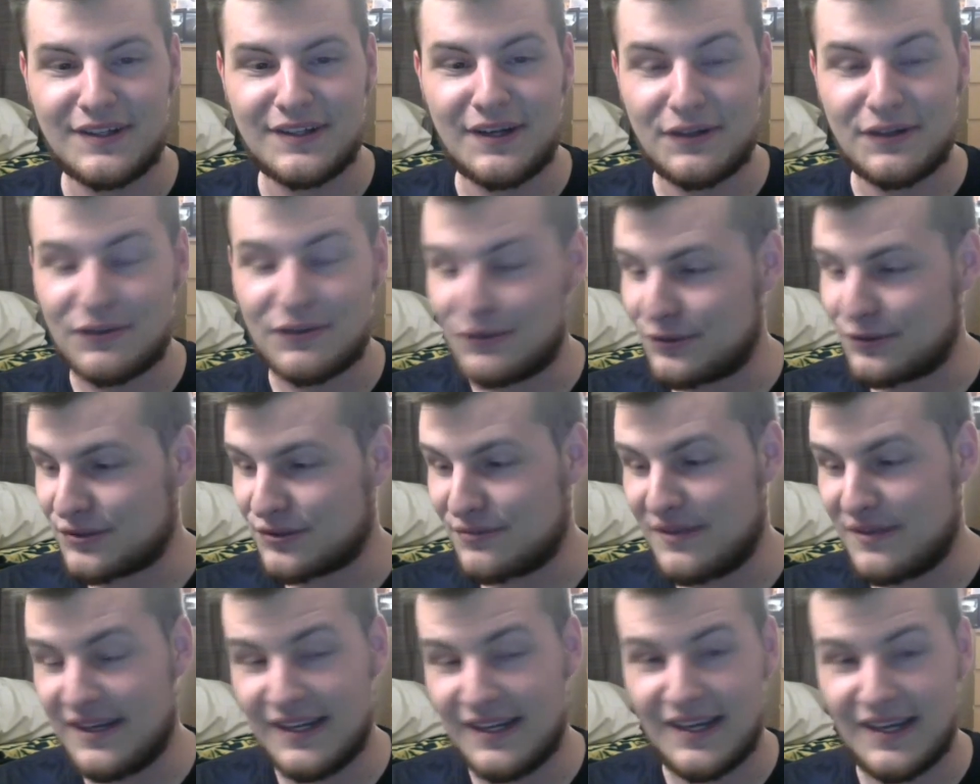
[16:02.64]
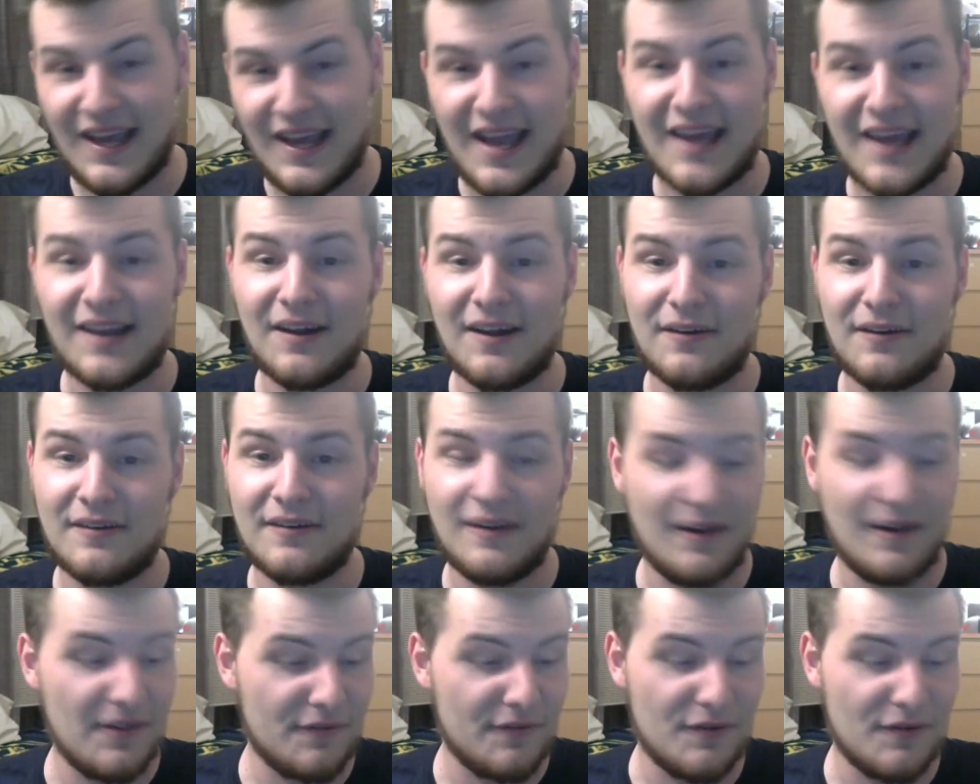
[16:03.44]
social media and
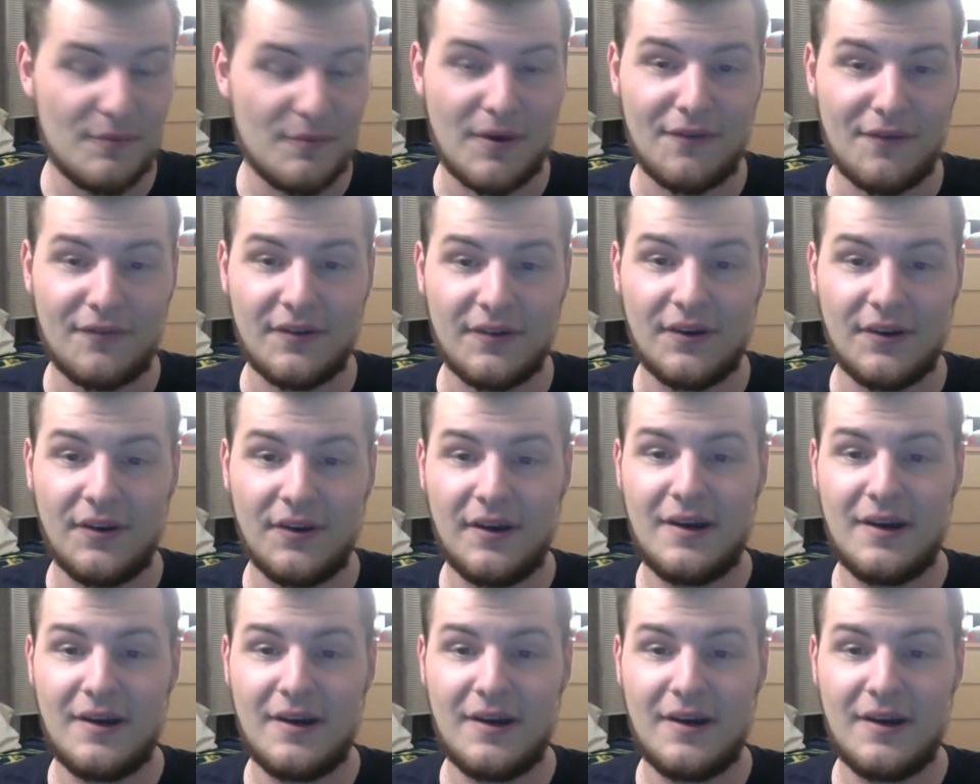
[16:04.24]
on the football field.